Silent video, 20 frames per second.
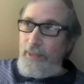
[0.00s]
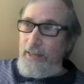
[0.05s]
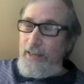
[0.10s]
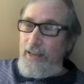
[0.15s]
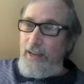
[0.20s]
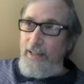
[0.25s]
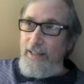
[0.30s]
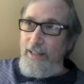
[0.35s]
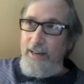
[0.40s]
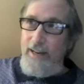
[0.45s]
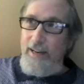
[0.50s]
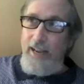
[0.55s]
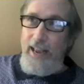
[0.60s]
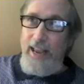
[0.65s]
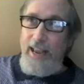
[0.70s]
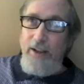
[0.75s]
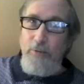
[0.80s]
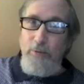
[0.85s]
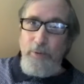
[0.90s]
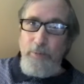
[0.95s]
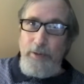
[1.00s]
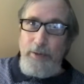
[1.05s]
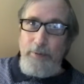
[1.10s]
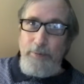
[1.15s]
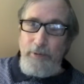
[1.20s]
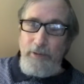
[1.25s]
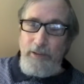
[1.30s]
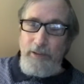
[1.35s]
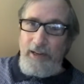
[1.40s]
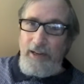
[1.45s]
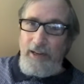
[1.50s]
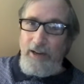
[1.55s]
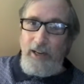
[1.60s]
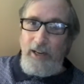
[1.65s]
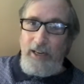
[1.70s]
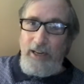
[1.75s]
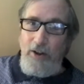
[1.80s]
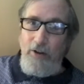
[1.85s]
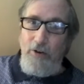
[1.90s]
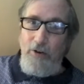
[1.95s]
And then I hate when people say
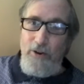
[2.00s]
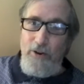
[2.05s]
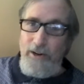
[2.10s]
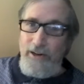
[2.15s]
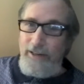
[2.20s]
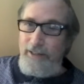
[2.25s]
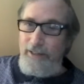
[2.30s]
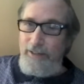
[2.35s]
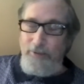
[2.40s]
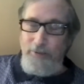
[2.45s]
I heart,